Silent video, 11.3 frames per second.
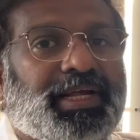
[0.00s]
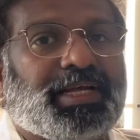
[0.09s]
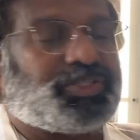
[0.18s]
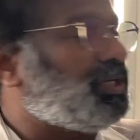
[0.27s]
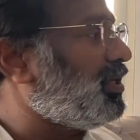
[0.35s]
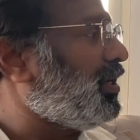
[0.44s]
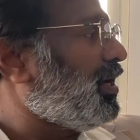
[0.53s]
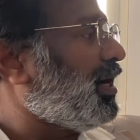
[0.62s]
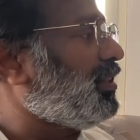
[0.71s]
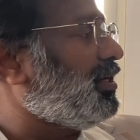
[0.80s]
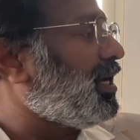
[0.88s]
acid,
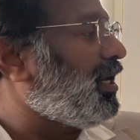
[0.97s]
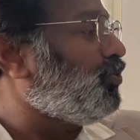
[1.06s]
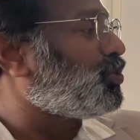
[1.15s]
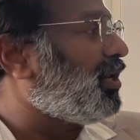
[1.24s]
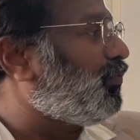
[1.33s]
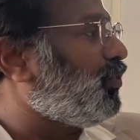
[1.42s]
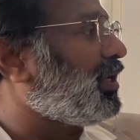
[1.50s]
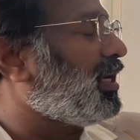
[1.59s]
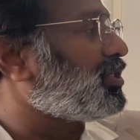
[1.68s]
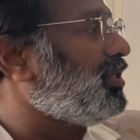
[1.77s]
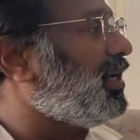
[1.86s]
and the dilute sulfuric
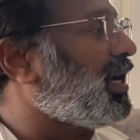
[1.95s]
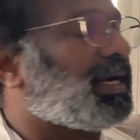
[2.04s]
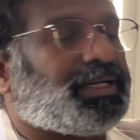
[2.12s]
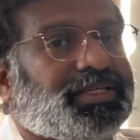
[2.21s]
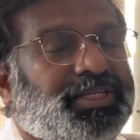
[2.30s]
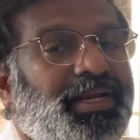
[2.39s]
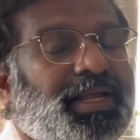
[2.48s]
acid act as an